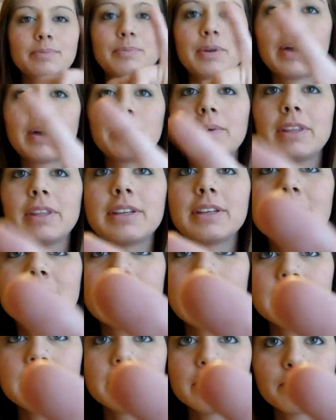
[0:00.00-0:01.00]
probably the
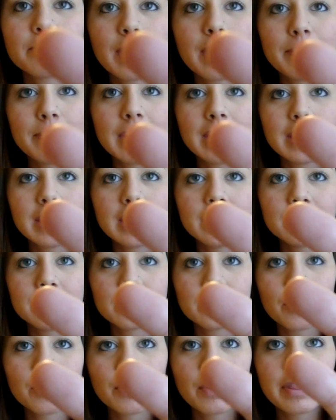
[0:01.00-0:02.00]
size of my pinky,
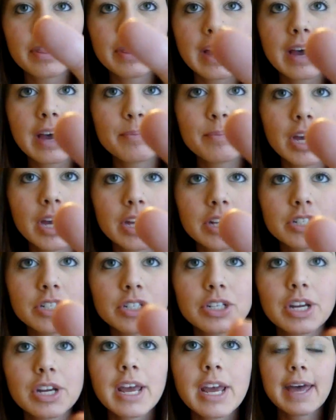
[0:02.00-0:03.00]
so that
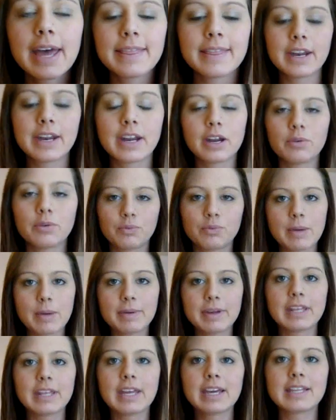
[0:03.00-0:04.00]
much, and then I rub
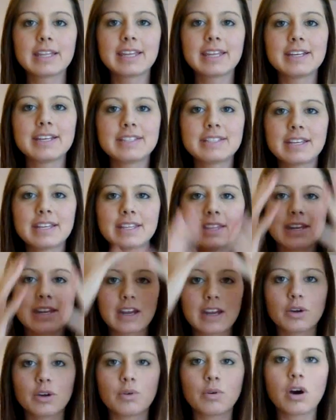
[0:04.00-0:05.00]
it like this, and then
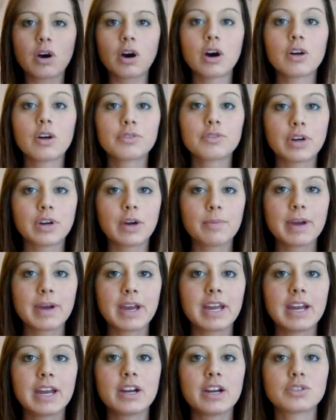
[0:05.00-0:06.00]
I go all throughout my
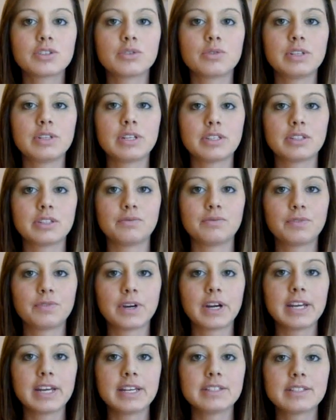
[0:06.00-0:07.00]
hair so it doesn't
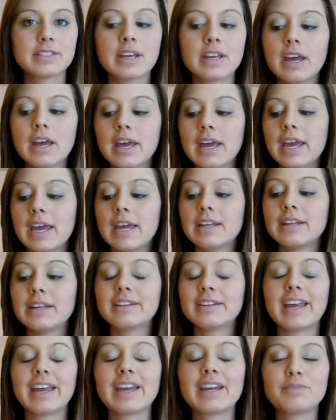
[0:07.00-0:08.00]
frizz.
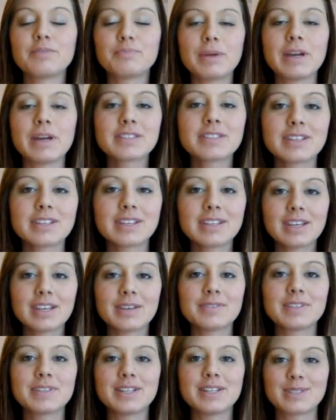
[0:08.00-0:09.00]
It basically
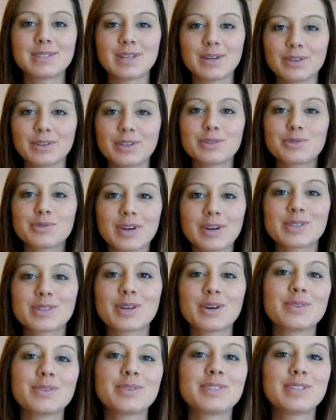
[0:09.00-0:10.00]
leaves it as silk. That's why it's
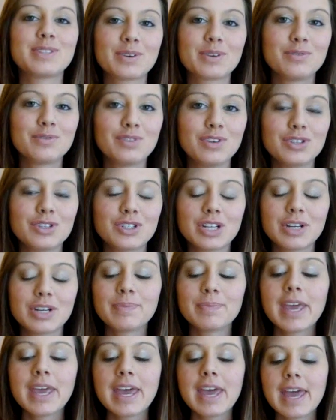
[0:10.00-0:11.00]
called Silk Infusion.
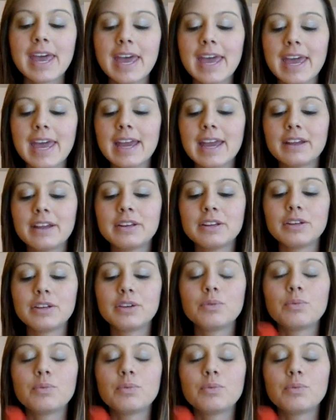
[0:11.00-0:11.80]
And